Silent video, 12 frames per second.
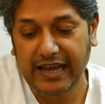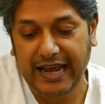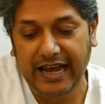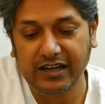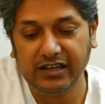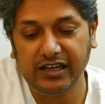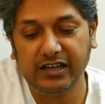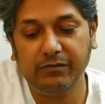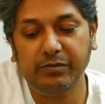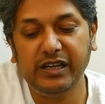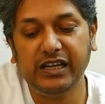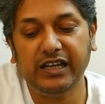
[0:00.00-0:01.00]
and
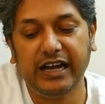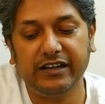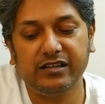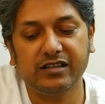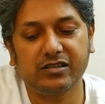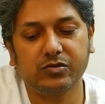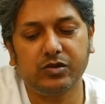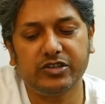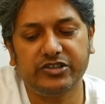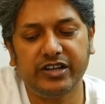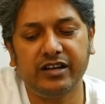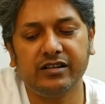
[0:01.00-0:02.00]
in being addressed to
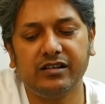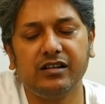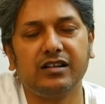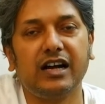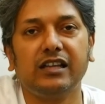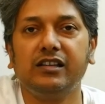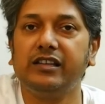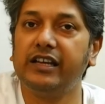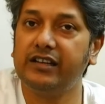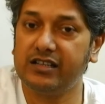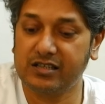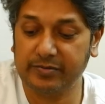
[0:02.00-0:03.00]
a general rather
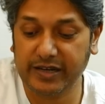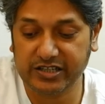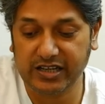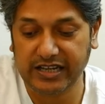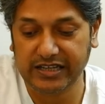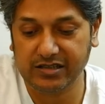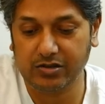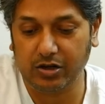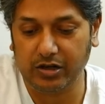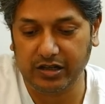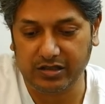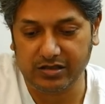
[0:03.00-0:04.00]
than a specialized
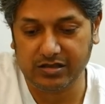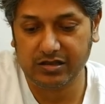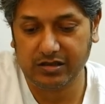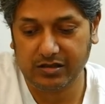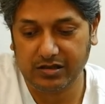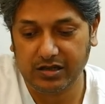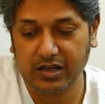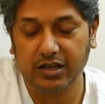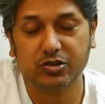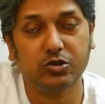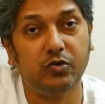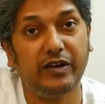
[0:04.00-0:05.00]
audience.
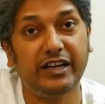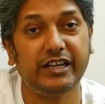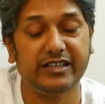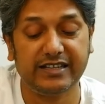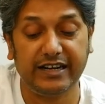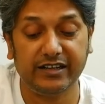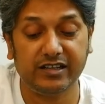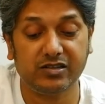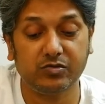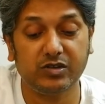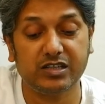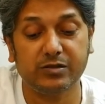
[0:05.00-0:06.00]
So when it is
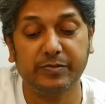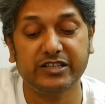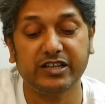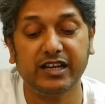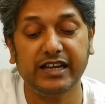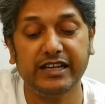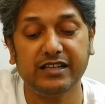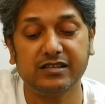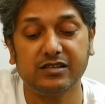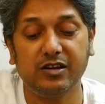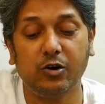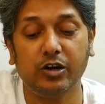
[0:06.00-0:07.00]
addressed to a
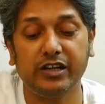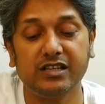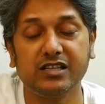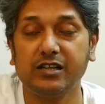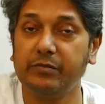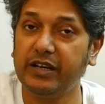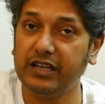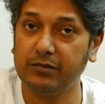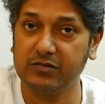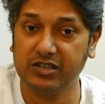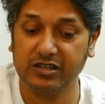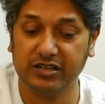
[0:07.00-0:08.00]
specialized audience, it
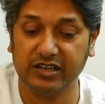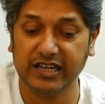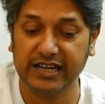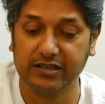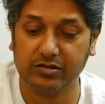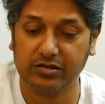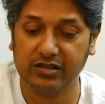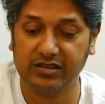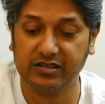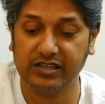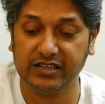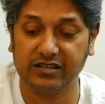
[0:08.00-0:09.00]
becomes a treatise or
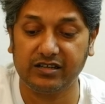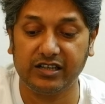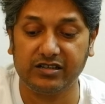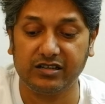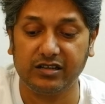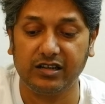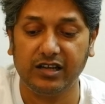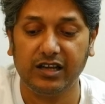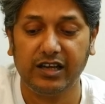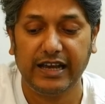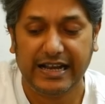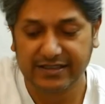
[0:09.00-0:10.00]
a dissertation.
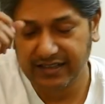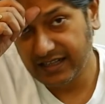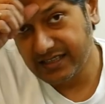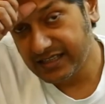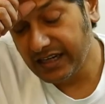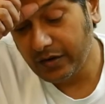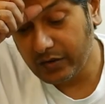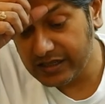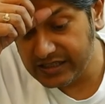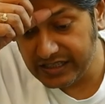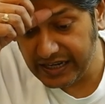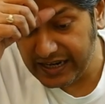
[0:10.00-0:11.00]
As a
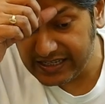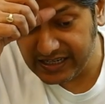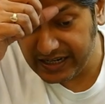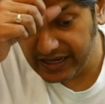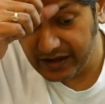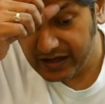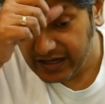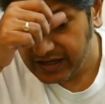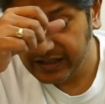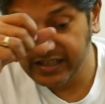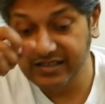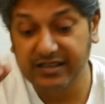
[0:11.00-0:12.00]
consequence, the essay
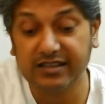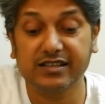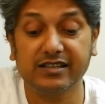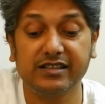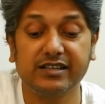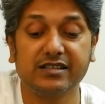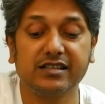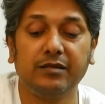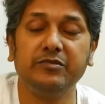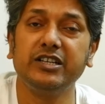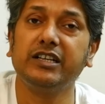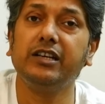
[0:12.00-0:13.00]
discusses its
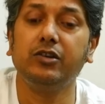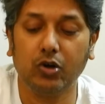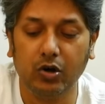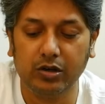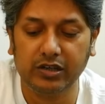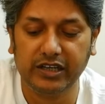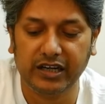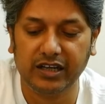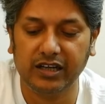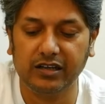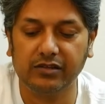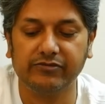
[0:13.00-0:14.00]
subject in
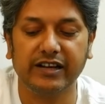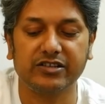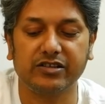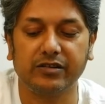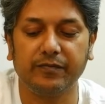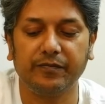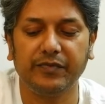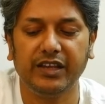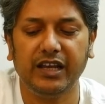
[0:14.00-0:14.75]
non-technical fashion,